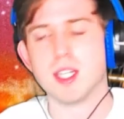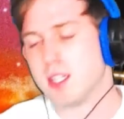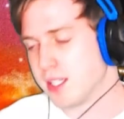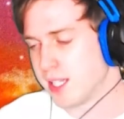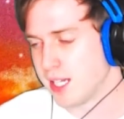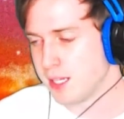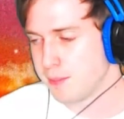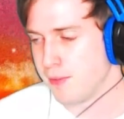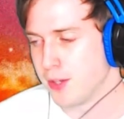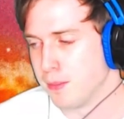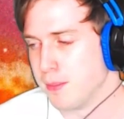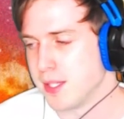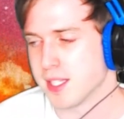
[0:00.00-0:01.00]
the team if
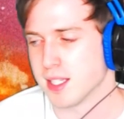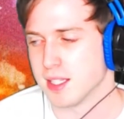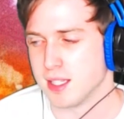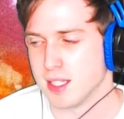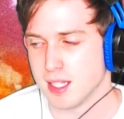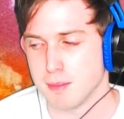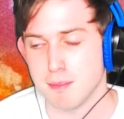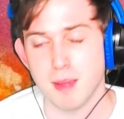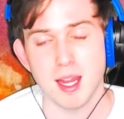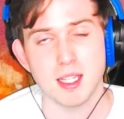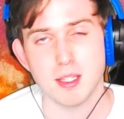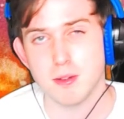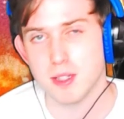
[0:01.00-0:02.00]
you're missing the
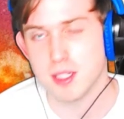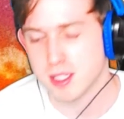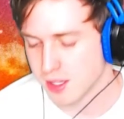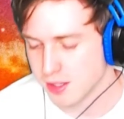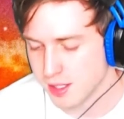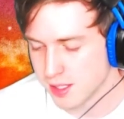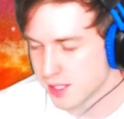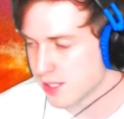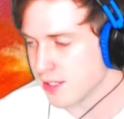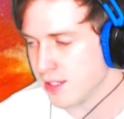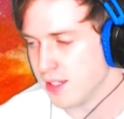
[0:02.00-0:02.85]
main units on this.